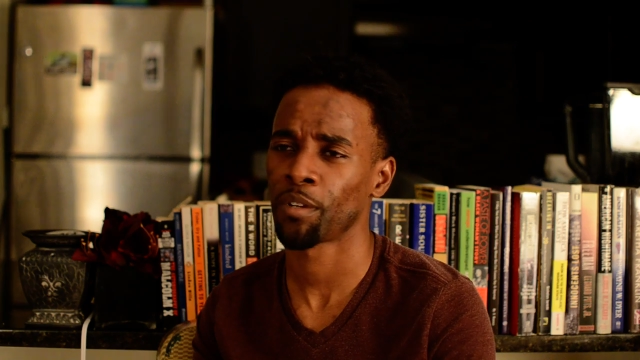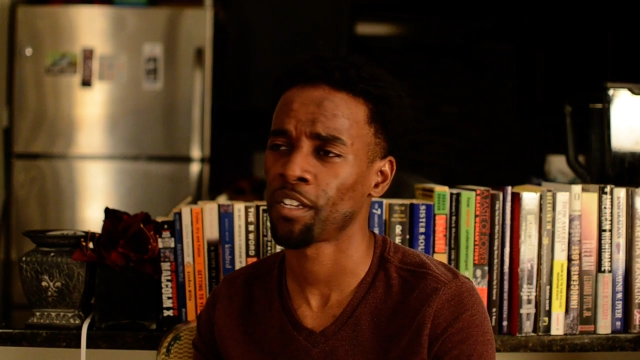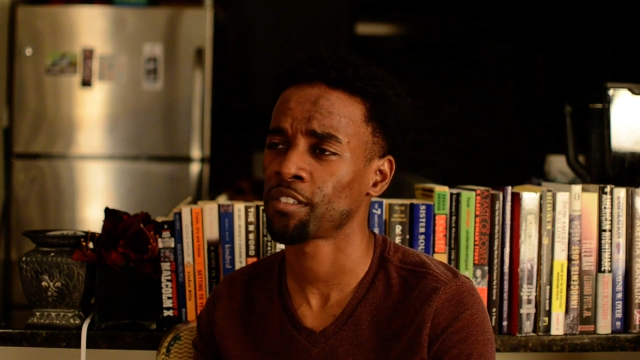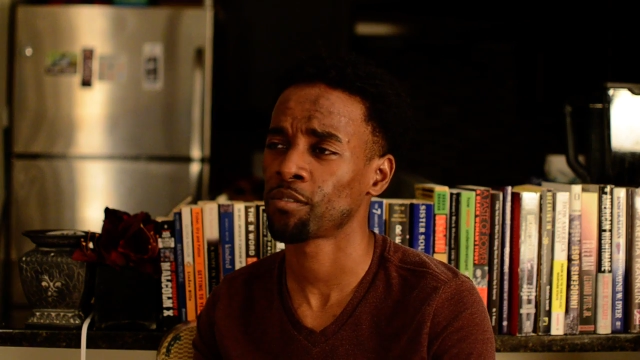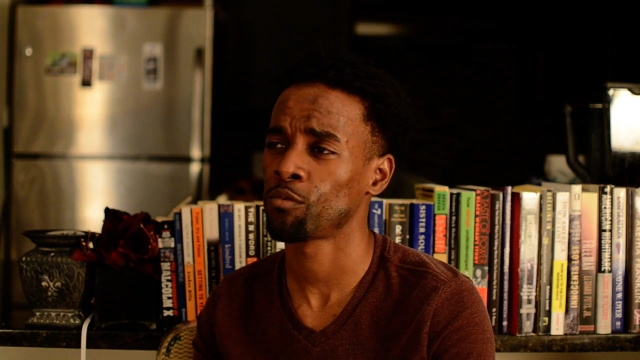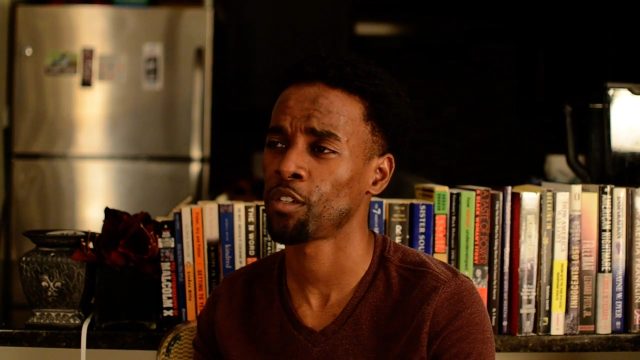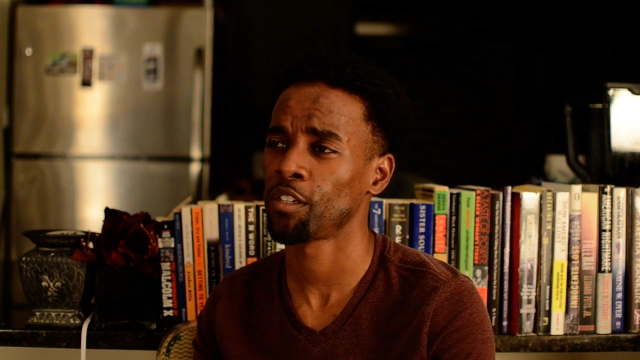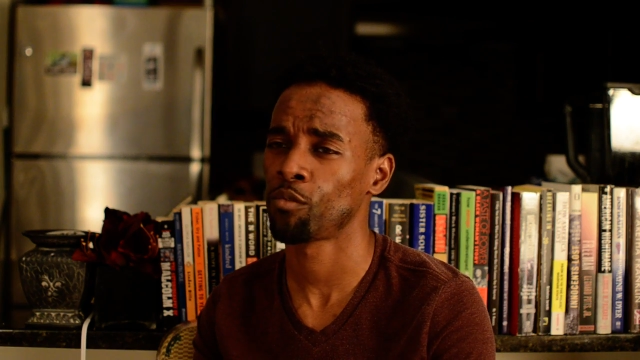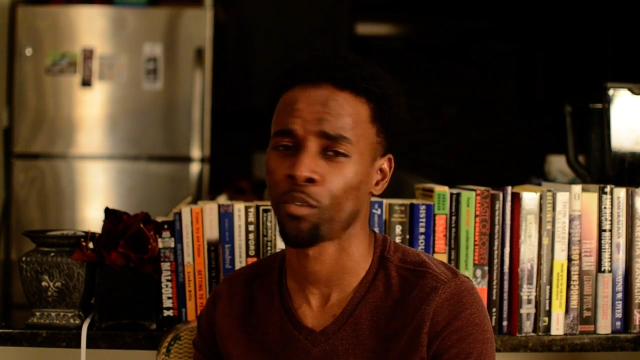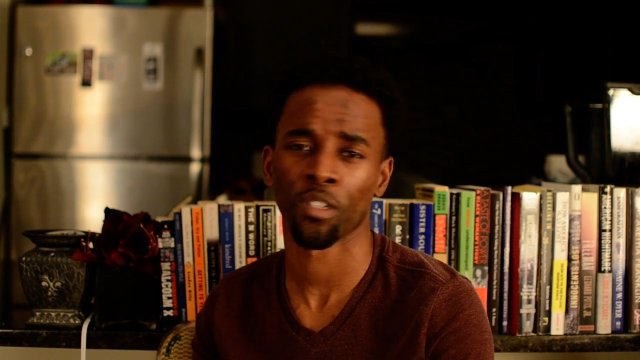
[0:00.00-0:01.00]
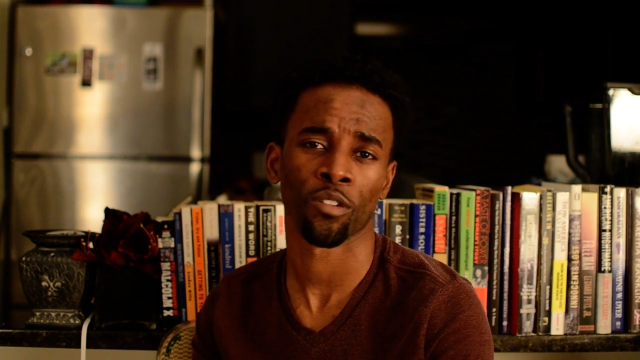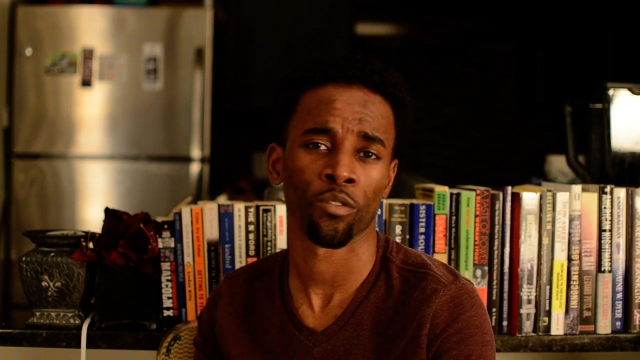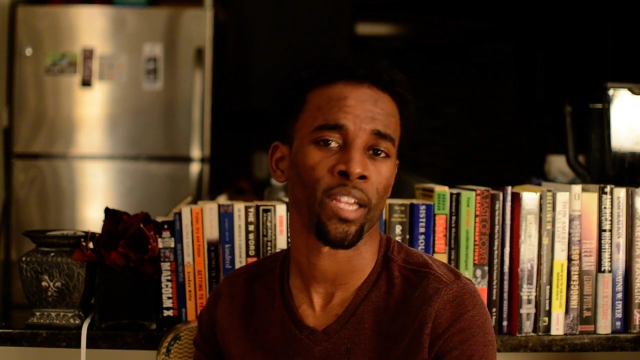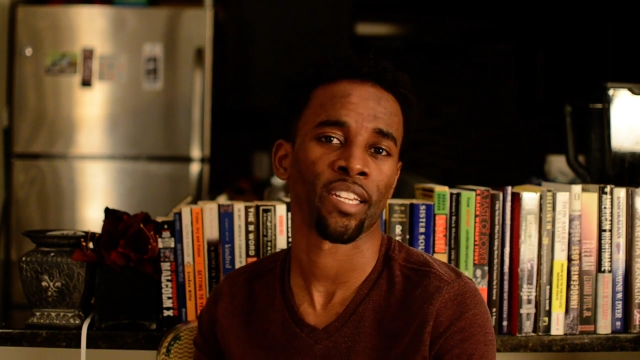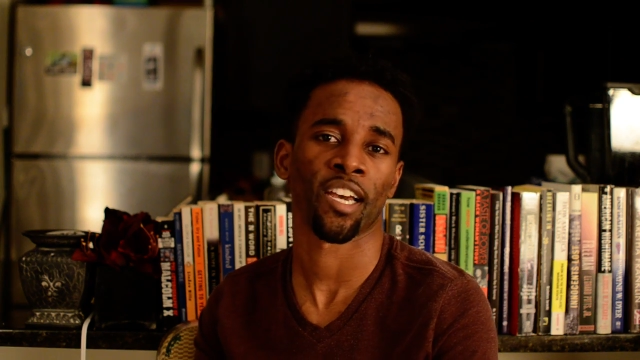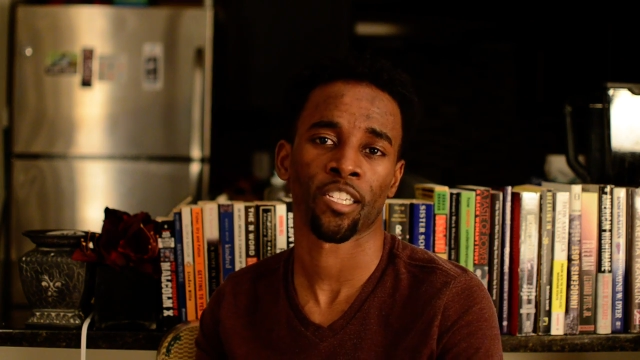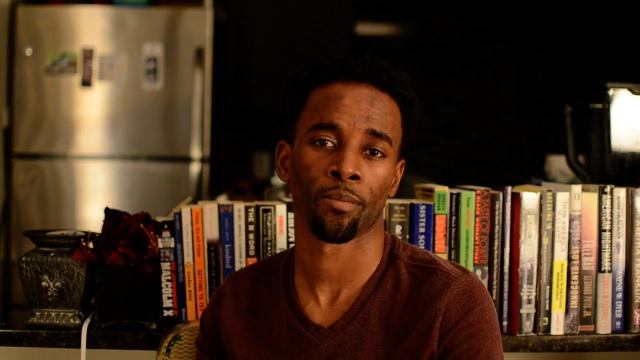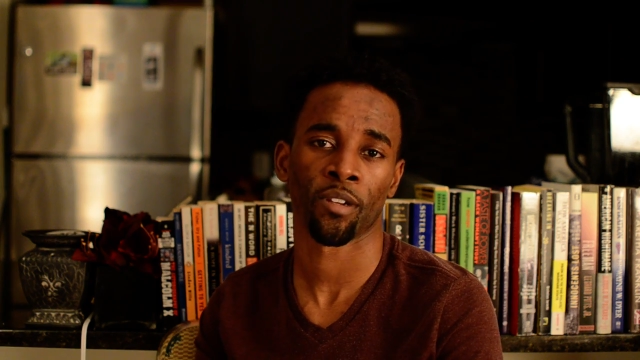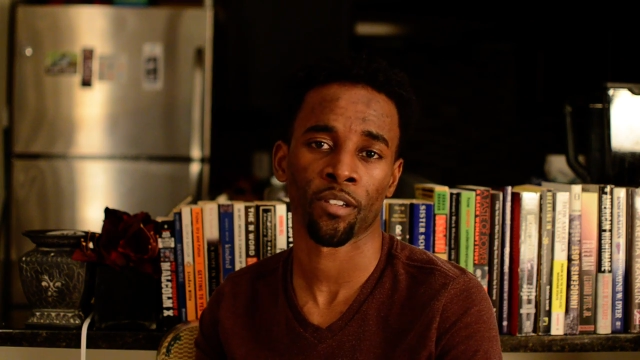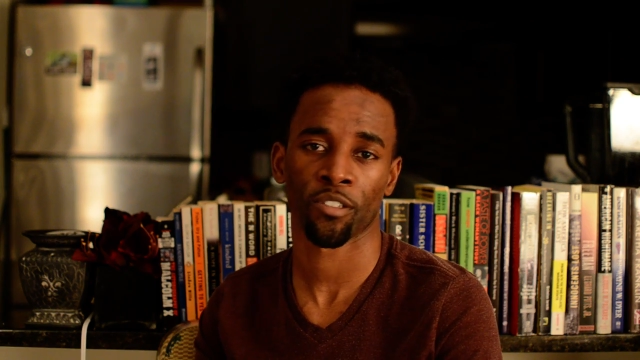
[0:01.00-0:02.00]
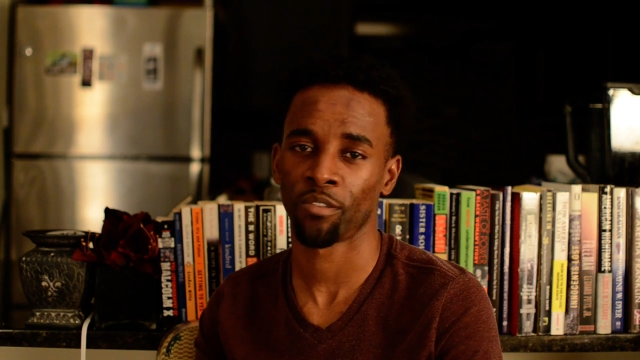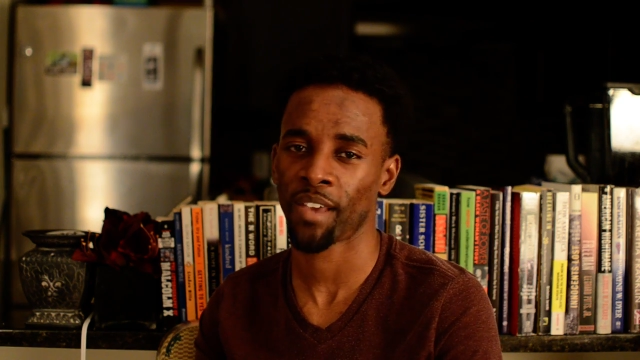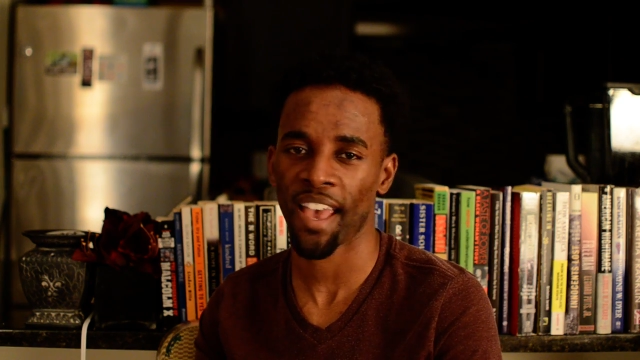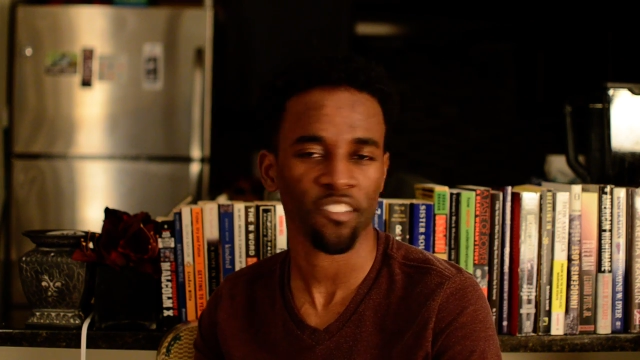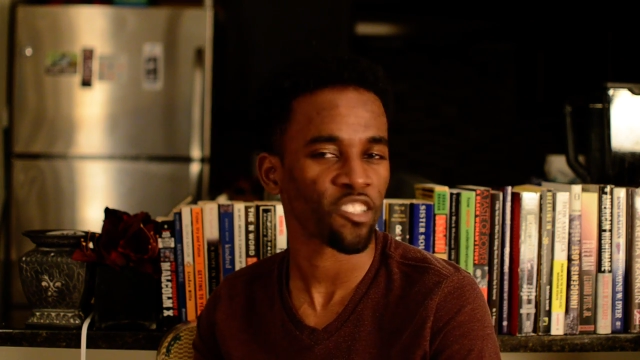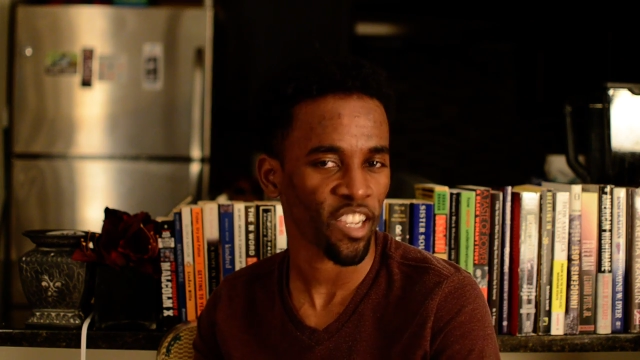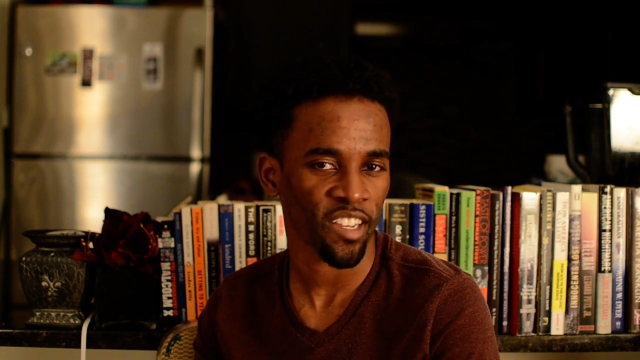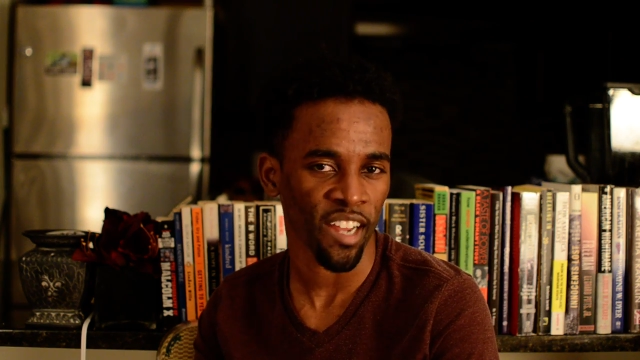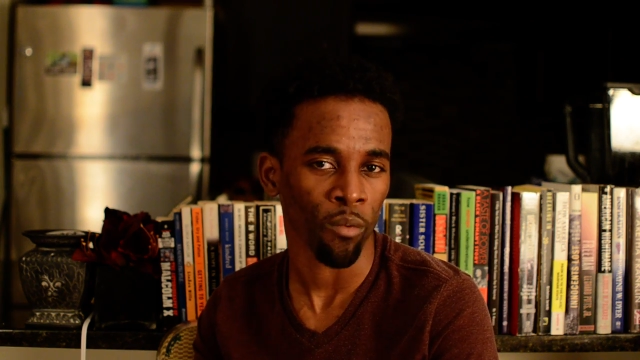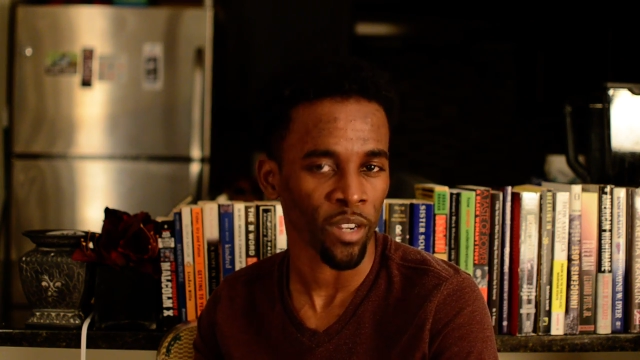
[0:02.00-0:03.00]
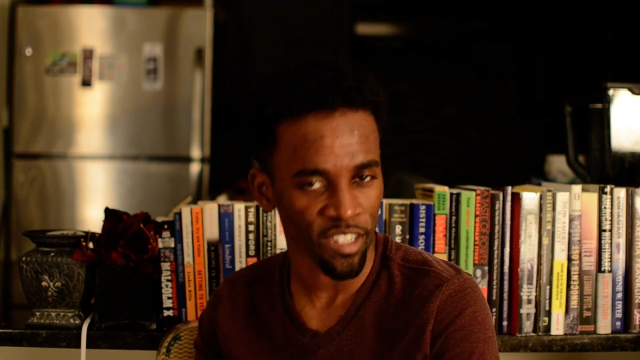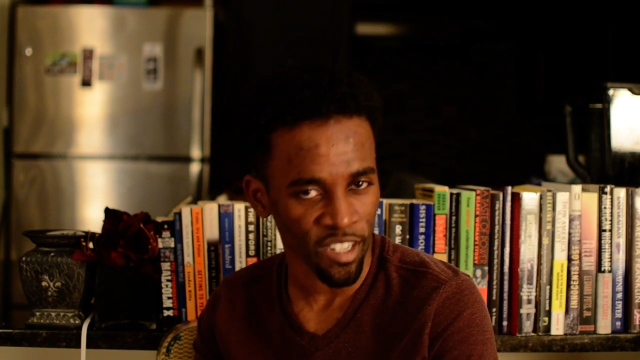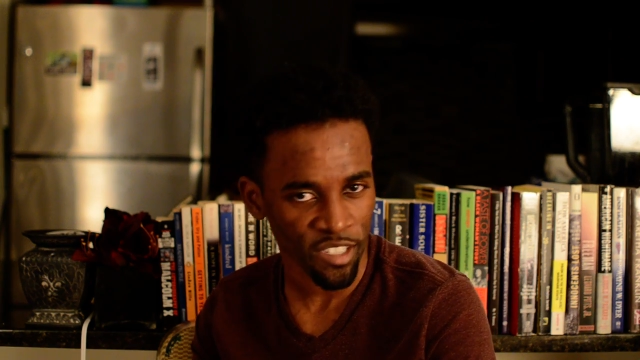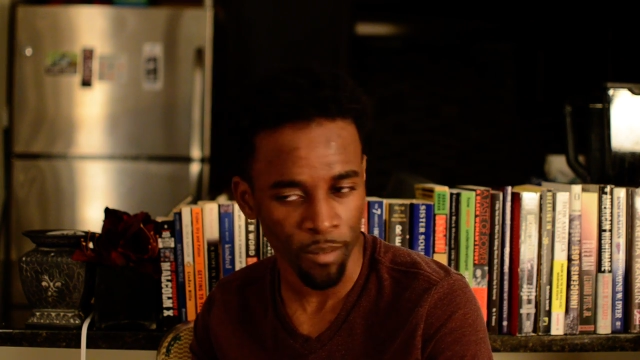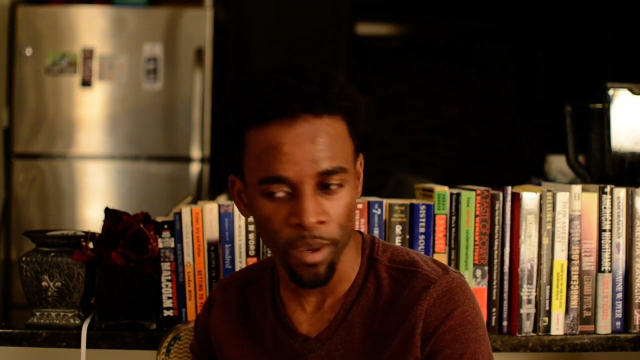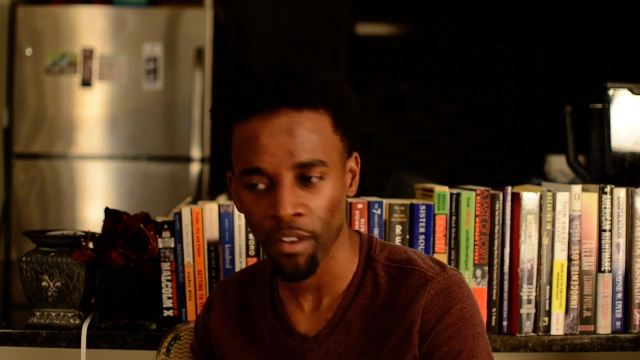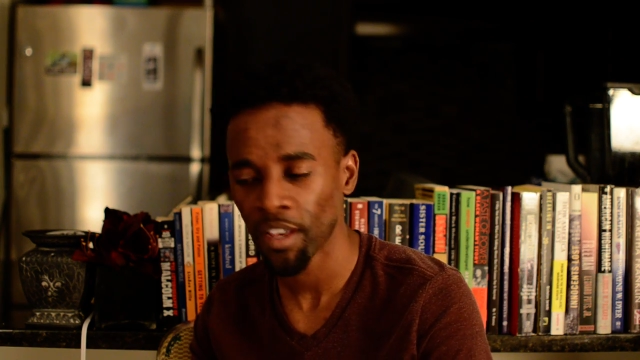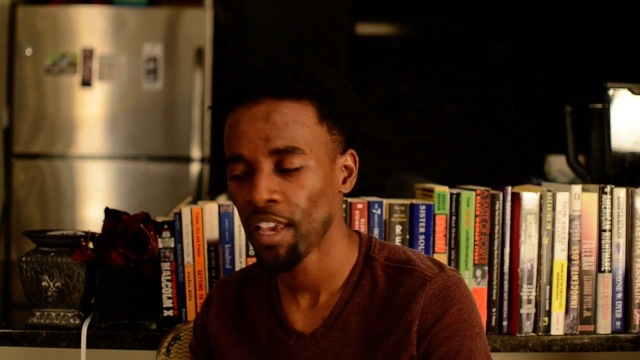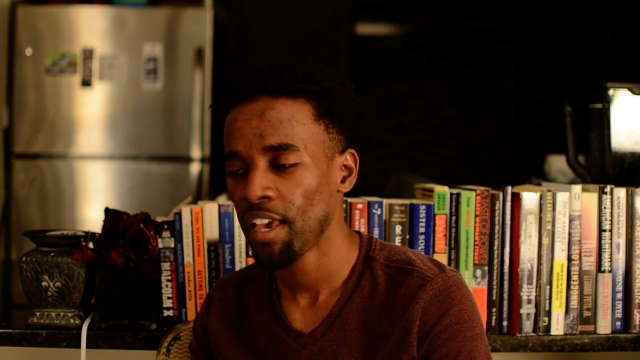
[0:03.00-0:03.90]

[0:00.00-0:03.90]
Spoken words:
but it's a really, really great documentary, so you have to check it out when it does come out.